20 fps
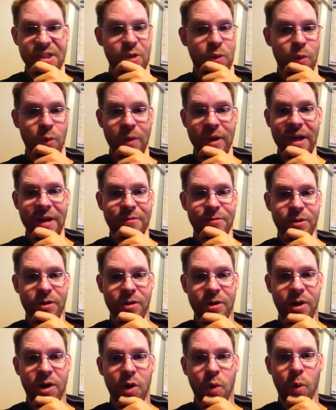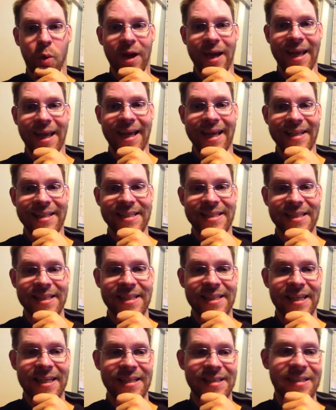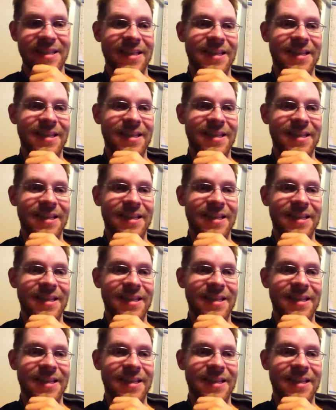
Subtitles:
or whatever, where I can't see the test.